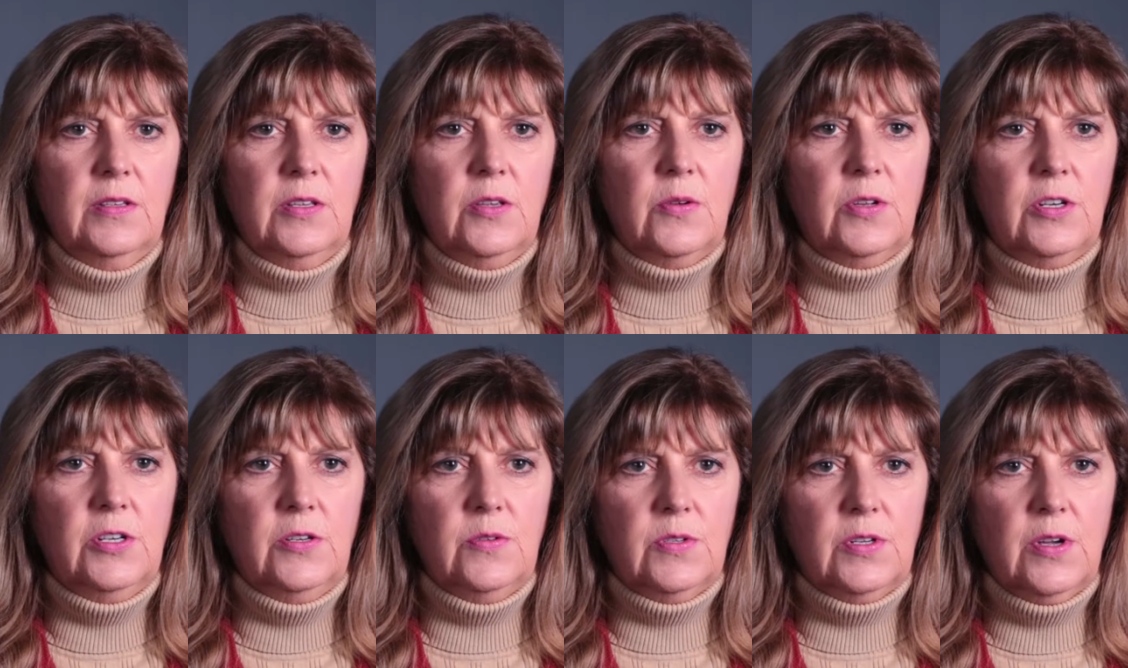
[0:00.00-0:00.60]
You
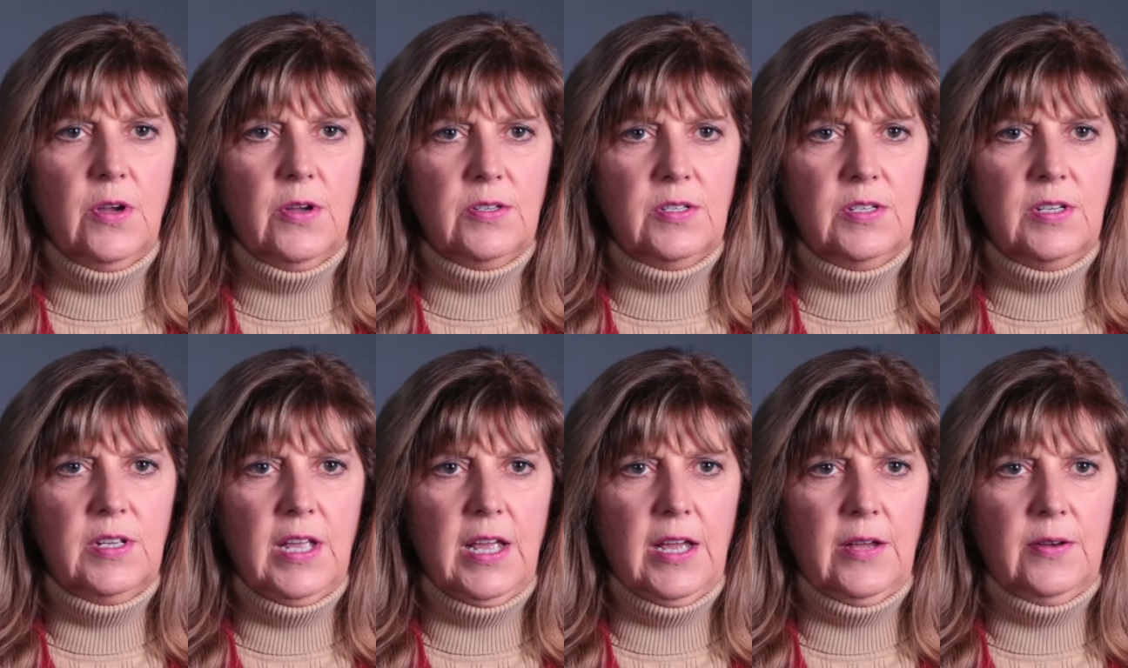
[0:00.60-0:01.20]
can use
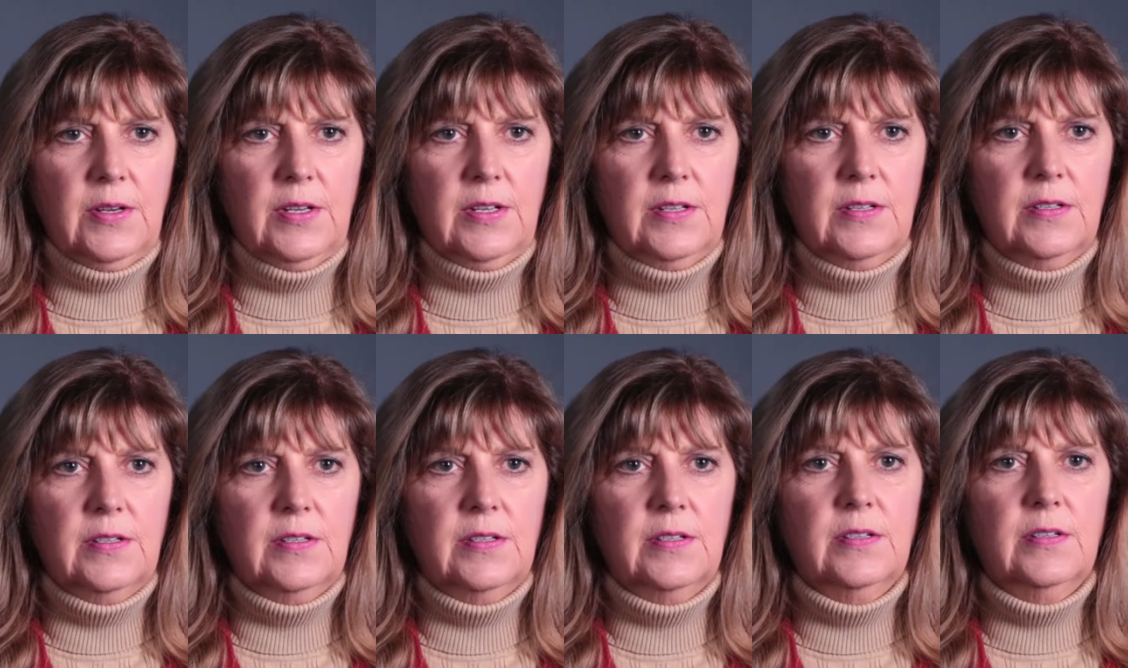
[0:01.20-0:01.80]
cost accounting
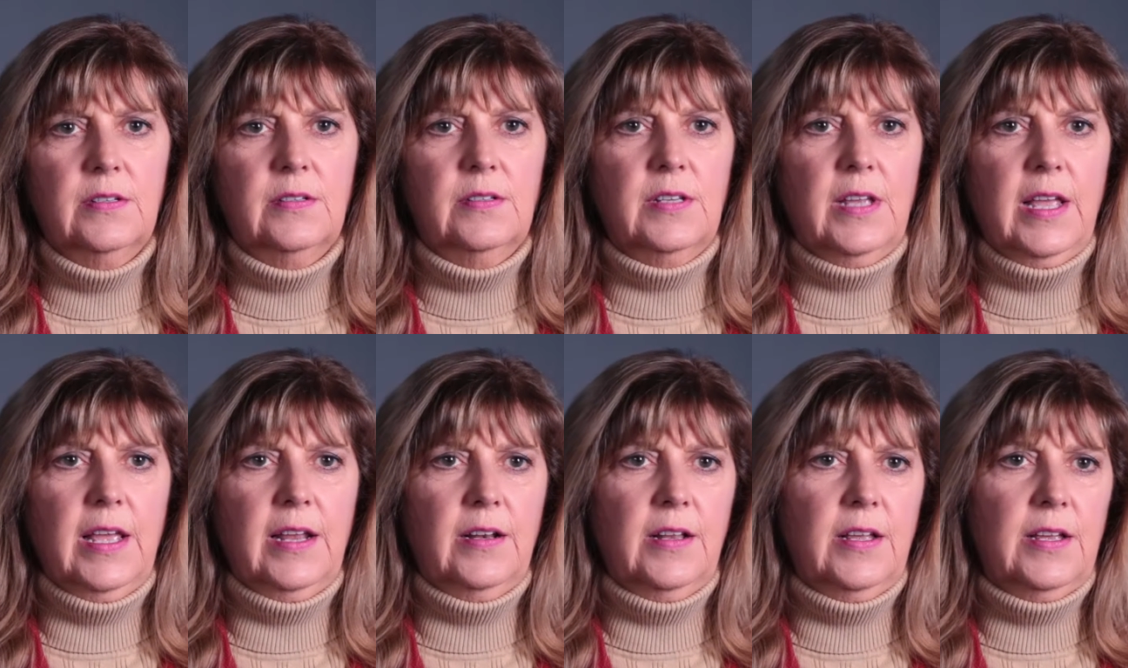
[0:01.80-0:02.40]

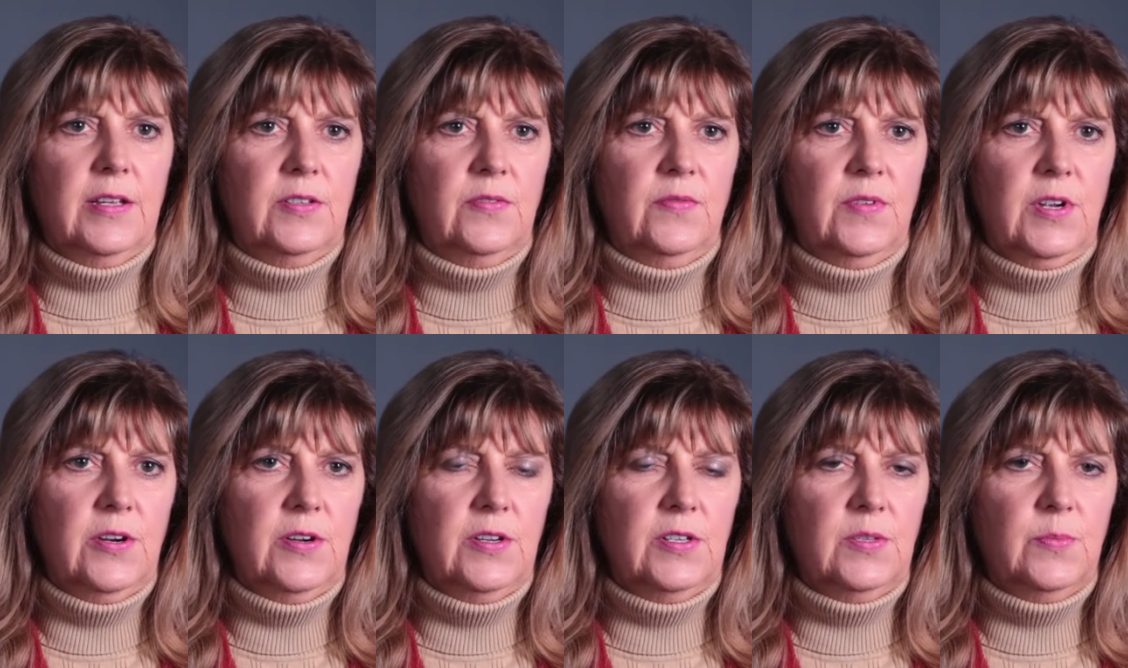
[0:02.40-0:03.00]
to analyze
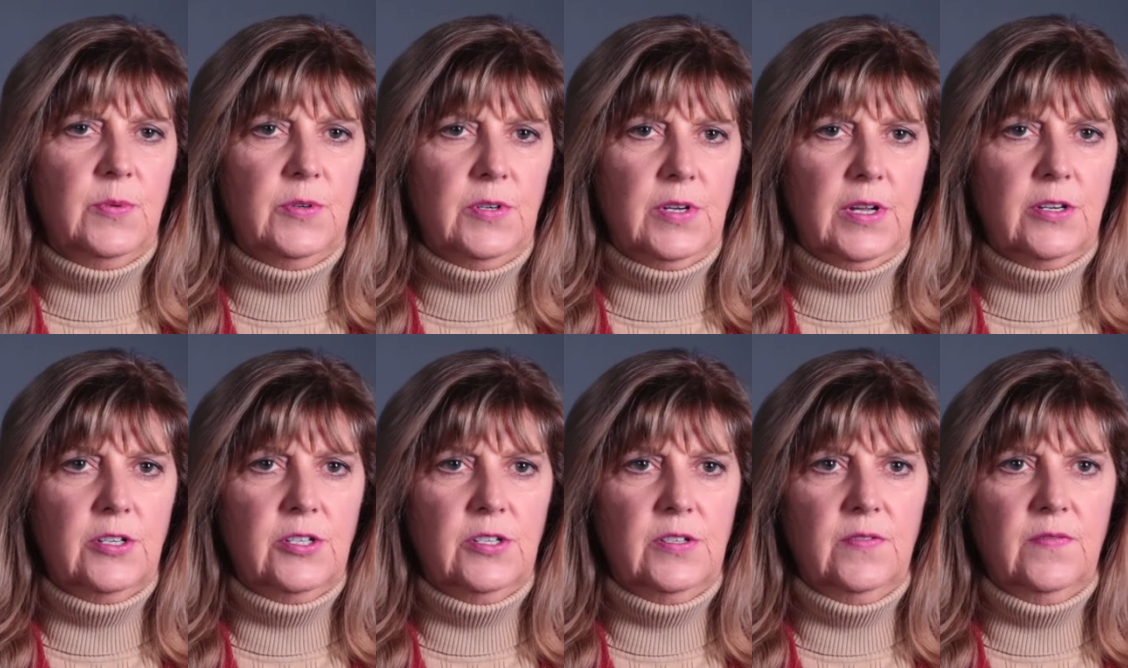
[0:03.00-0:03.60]
various
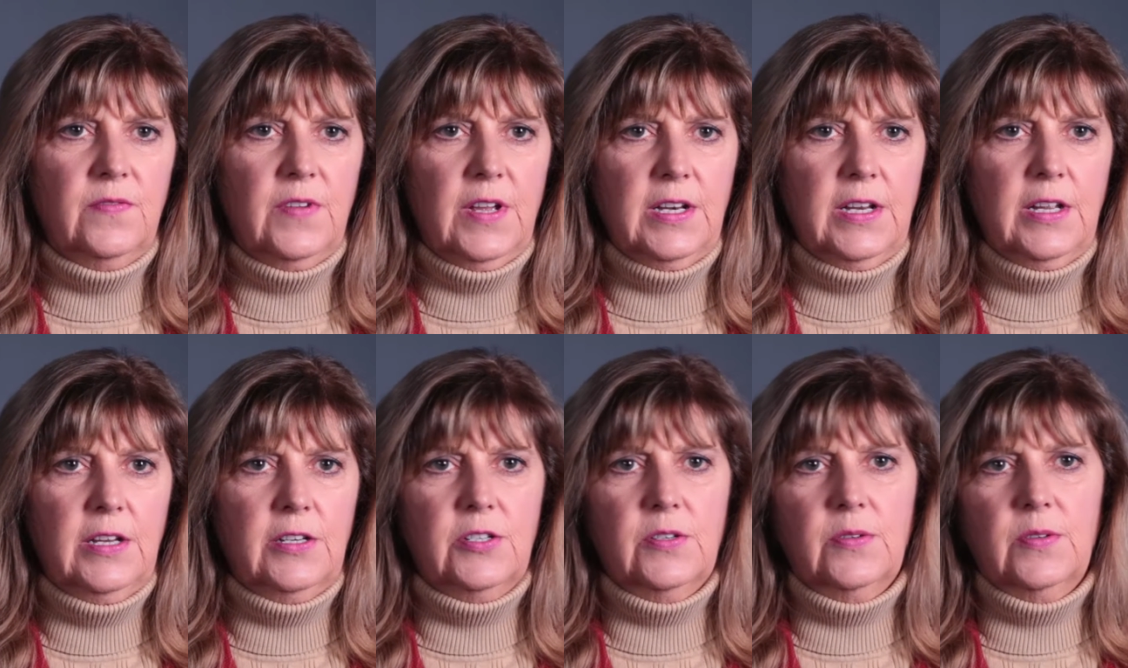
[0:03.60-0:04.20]
production,
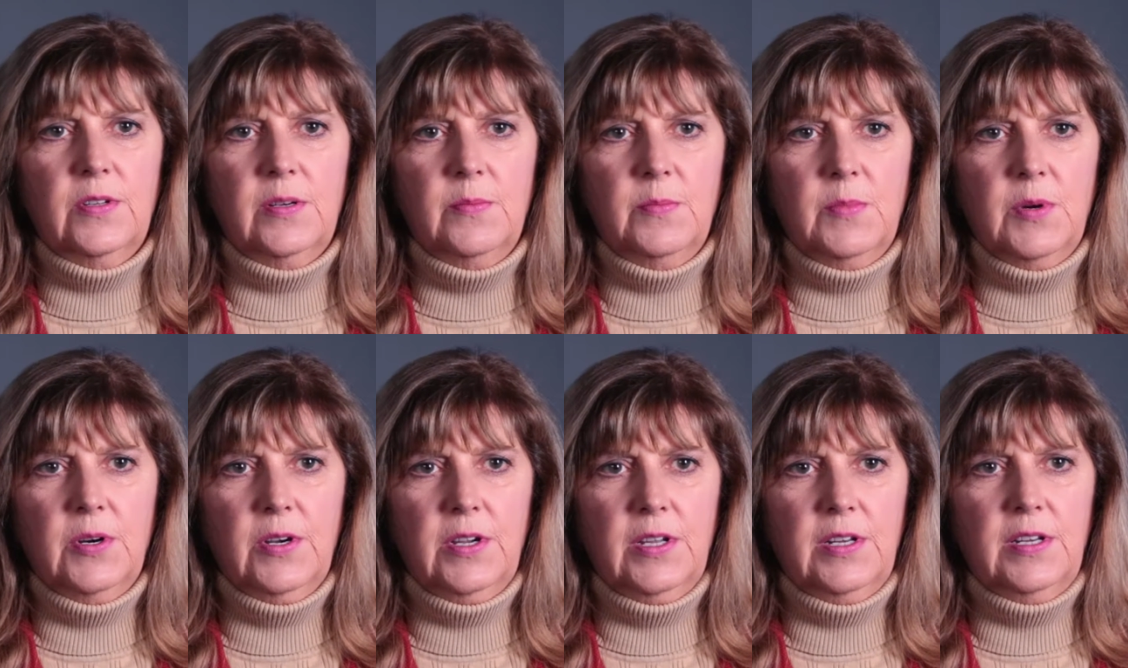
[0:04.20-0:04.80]
financial, and
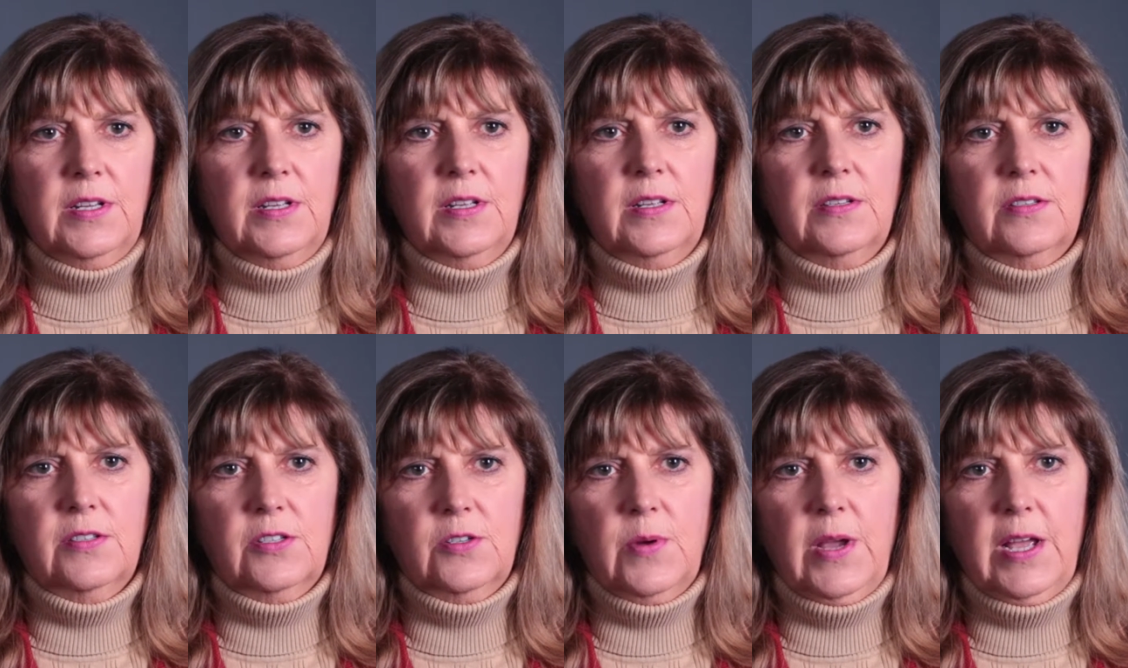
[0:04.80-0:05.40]
marketing
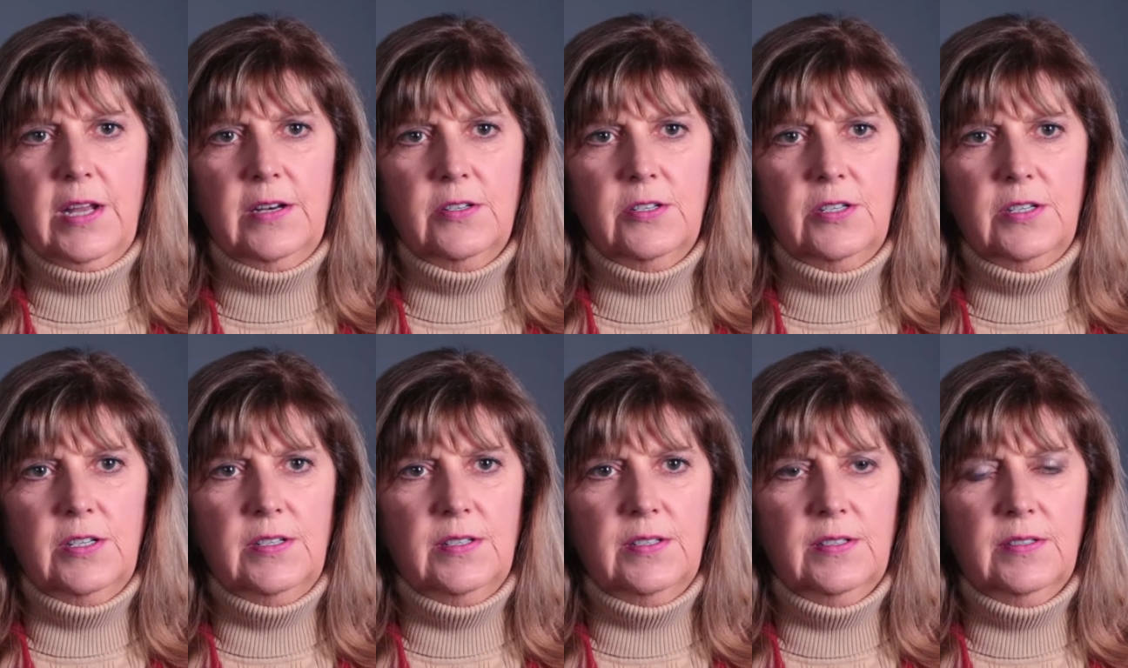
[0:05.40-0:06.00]

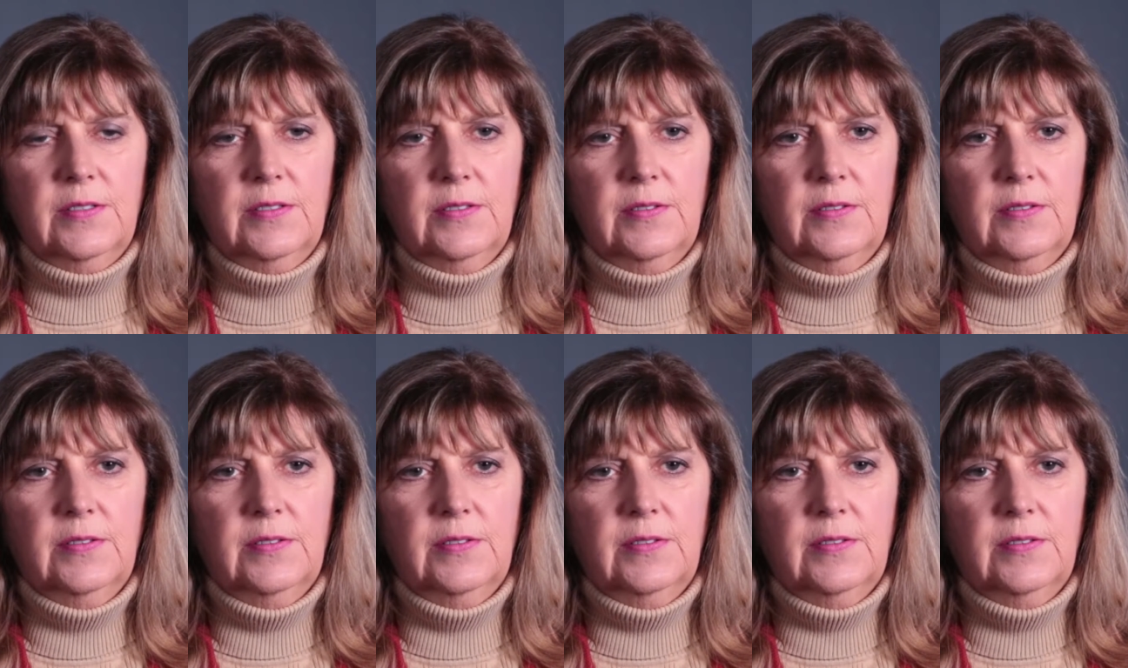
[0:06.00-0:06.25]
strategies.